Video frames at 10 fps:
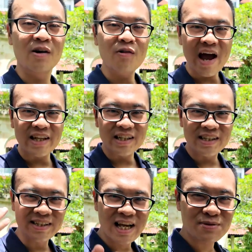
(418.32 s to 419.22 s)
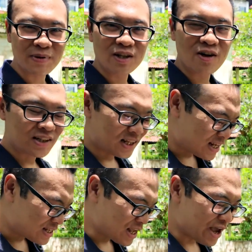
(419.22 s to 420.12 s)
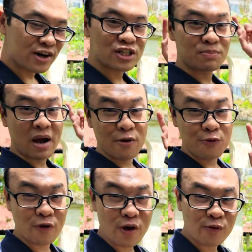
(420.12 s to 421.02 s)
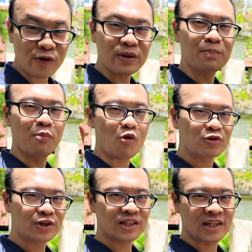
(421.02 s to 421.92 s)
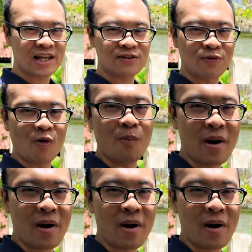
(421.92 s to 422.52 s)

Alright, last but not least, here's my favorite portrait lens for